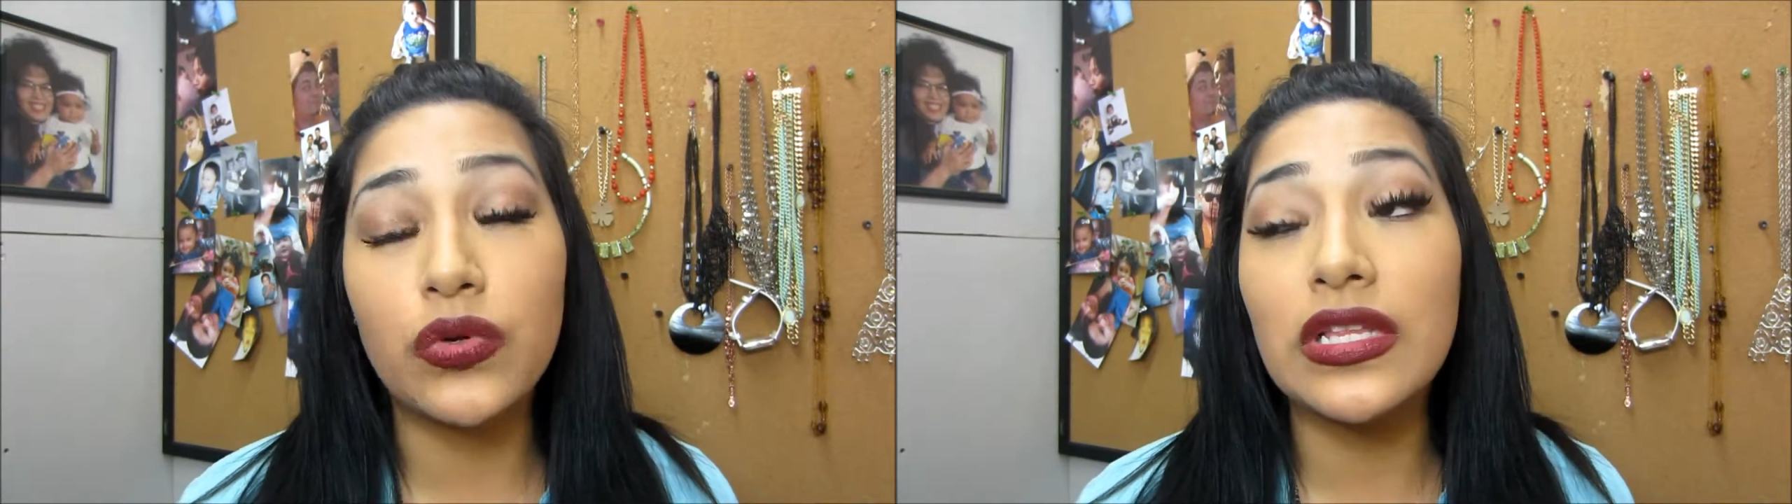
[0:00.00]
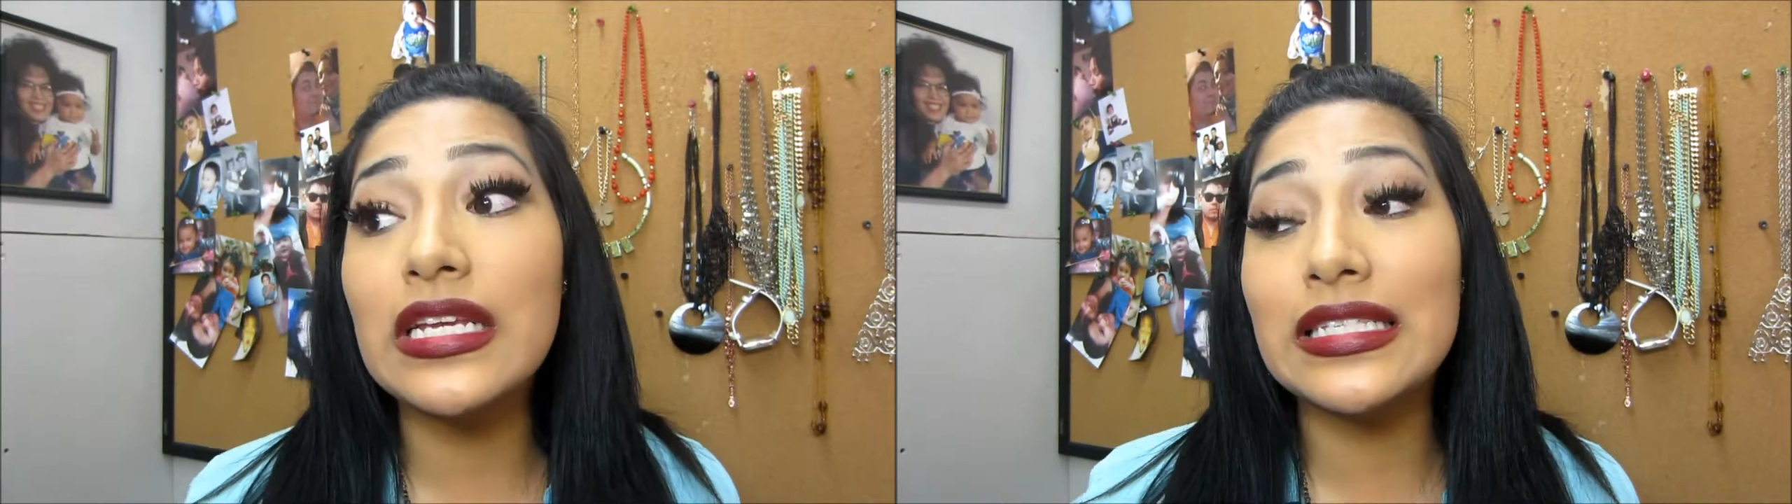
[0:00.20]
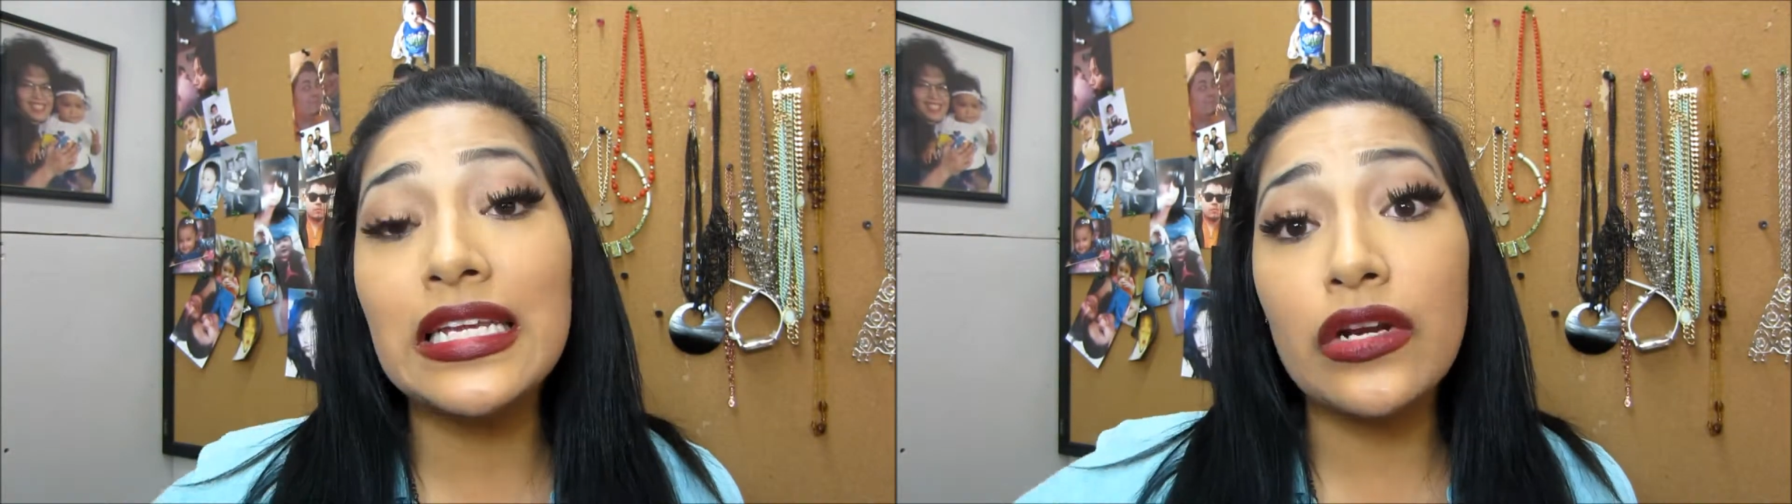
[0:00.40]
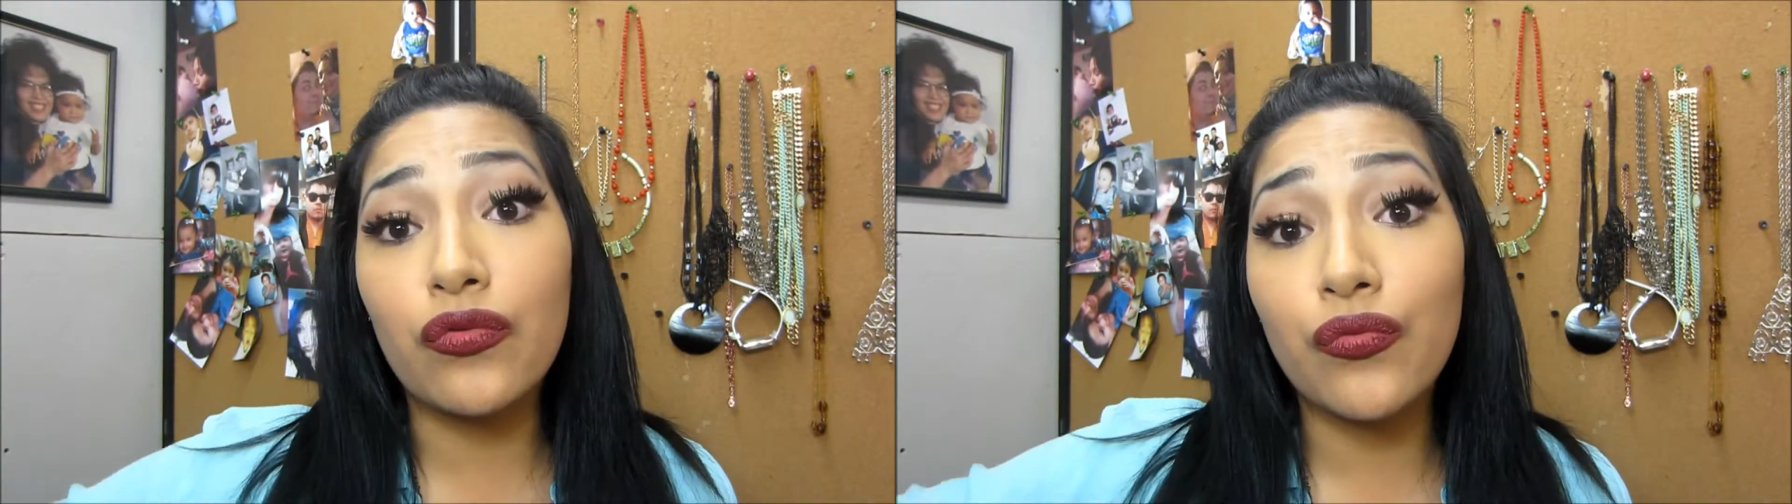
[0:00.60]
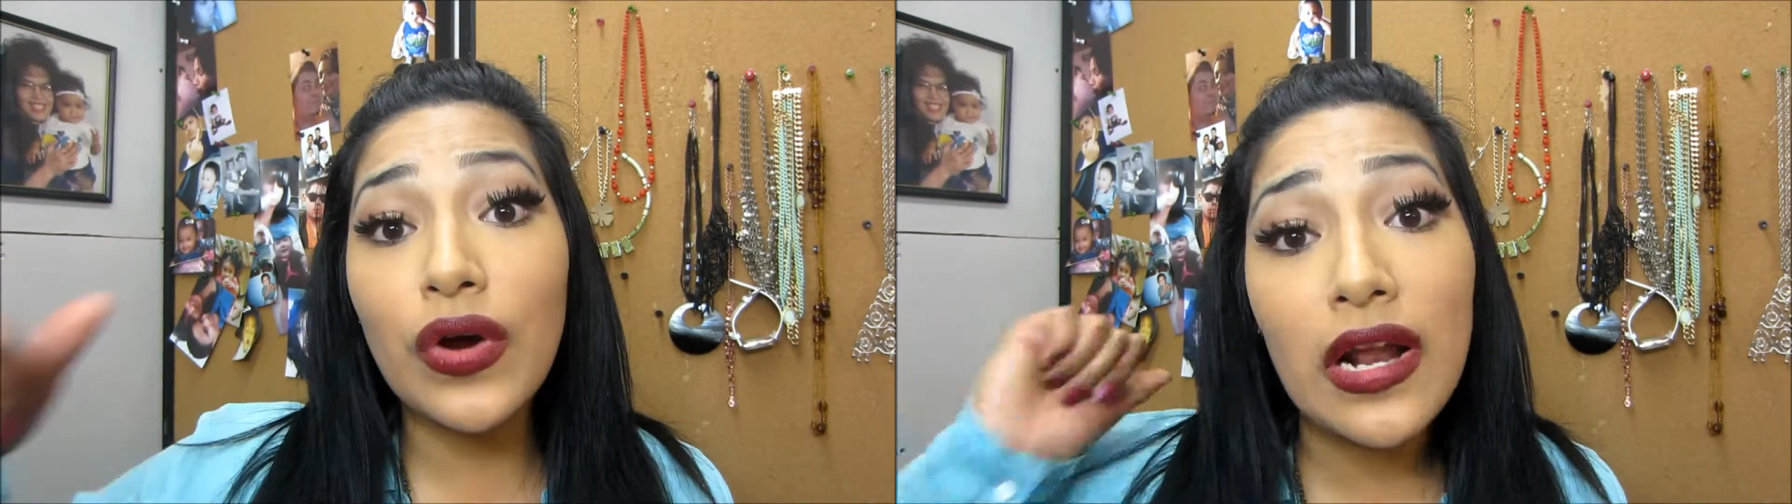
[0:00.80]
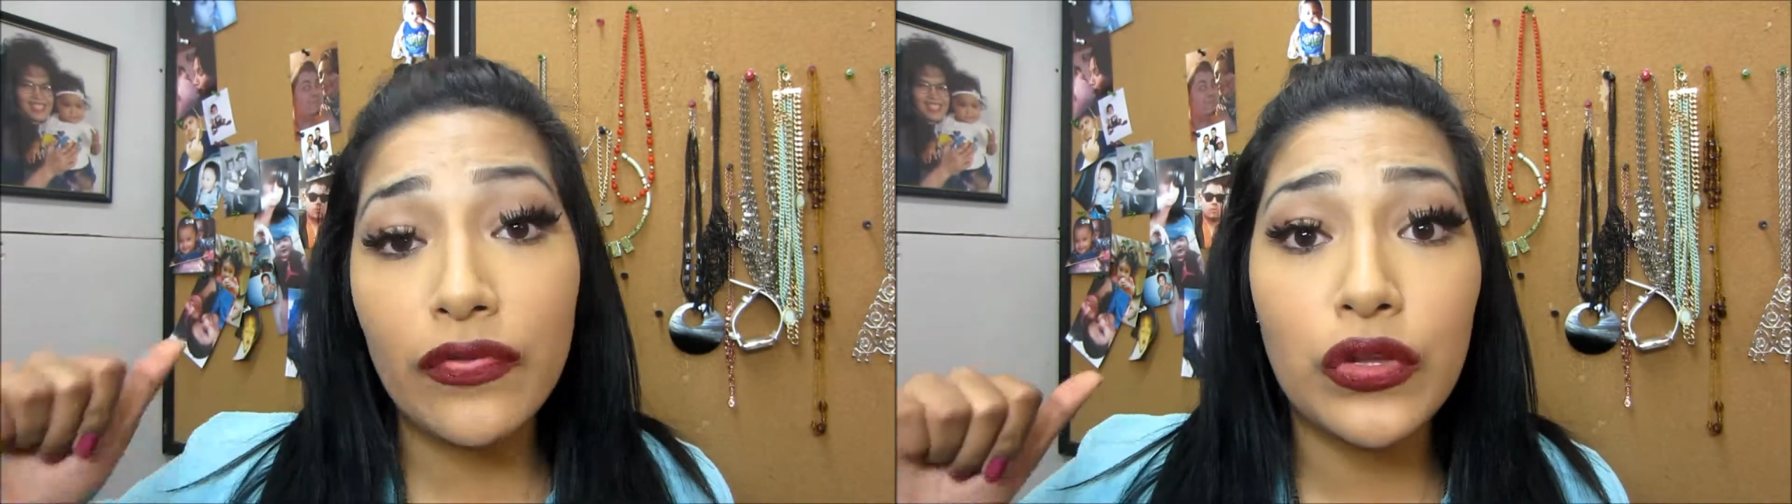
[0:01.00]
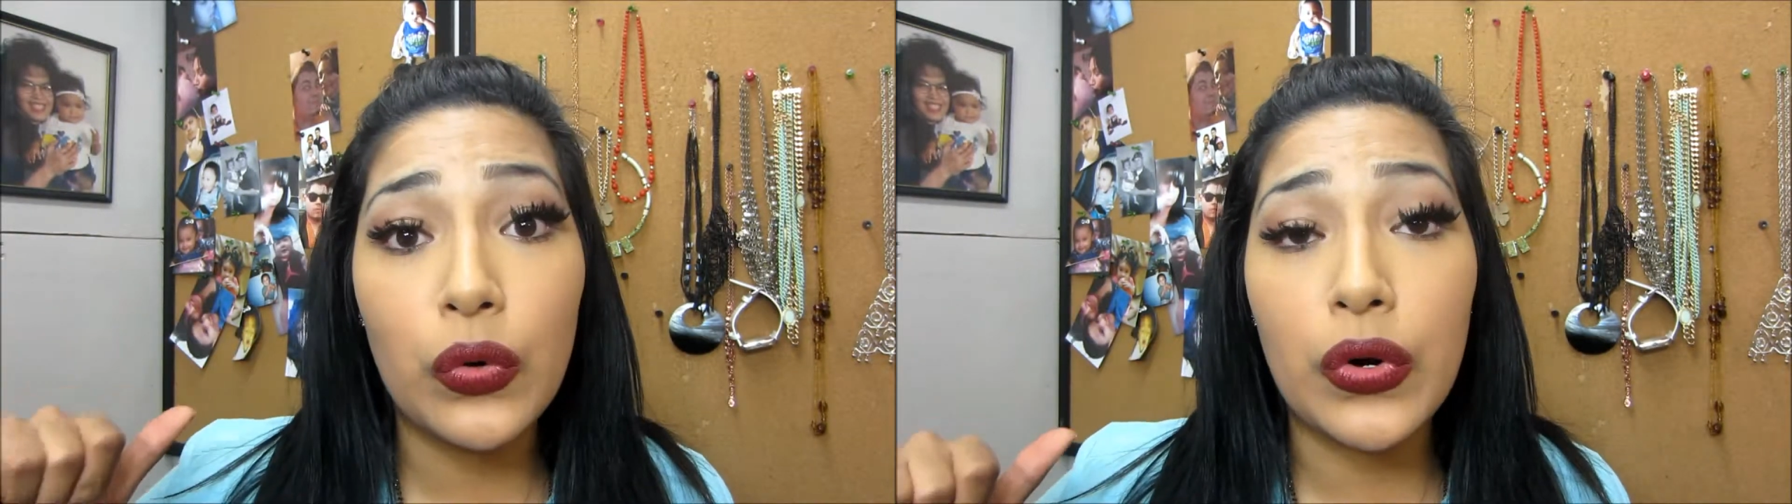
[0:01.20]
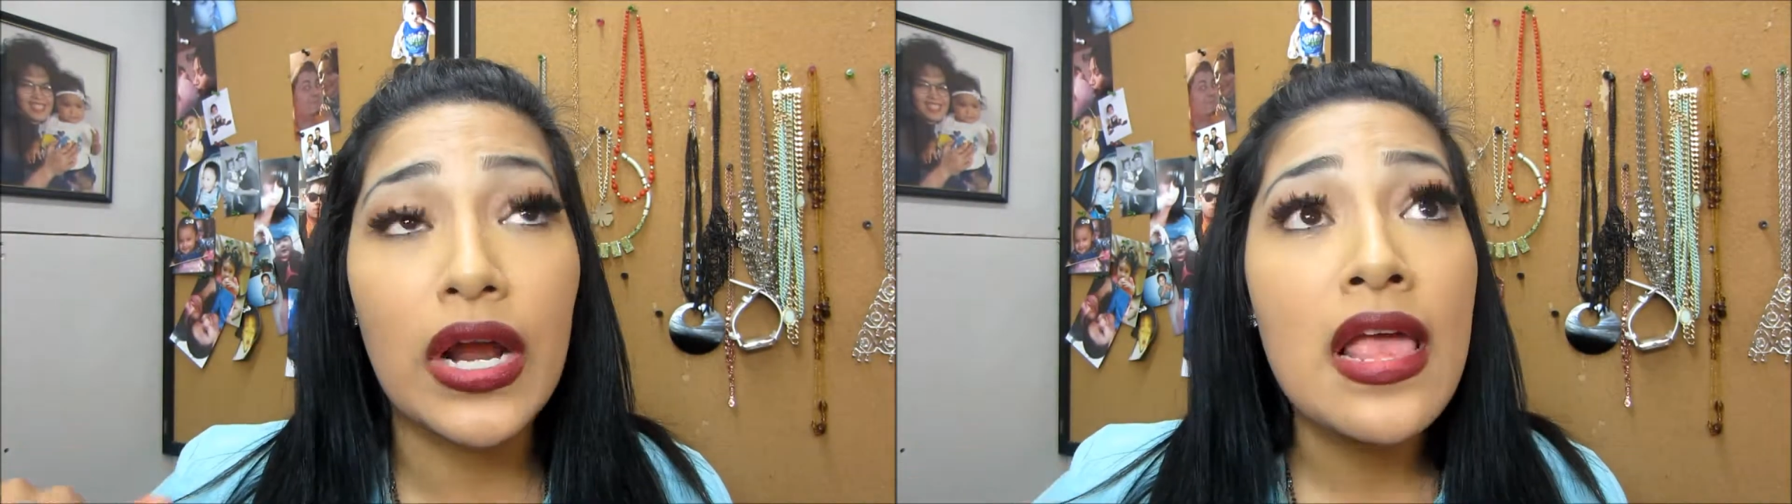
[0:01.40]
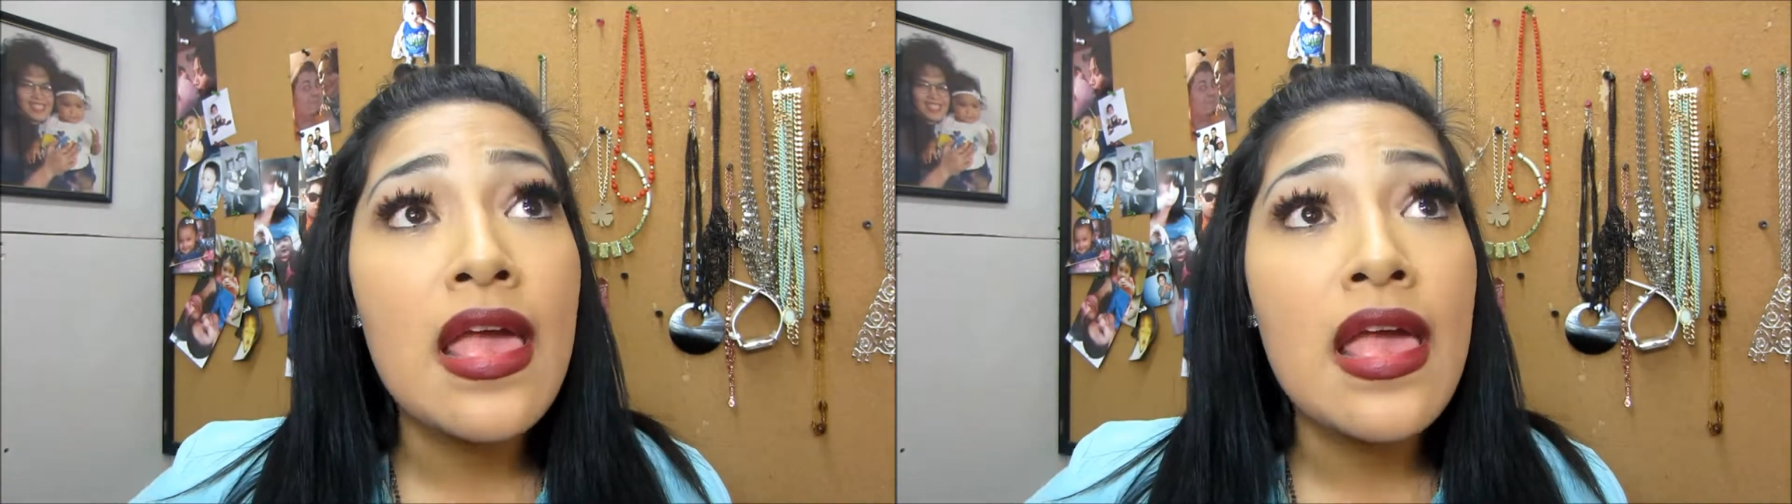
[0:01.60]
where they just need to run out the door,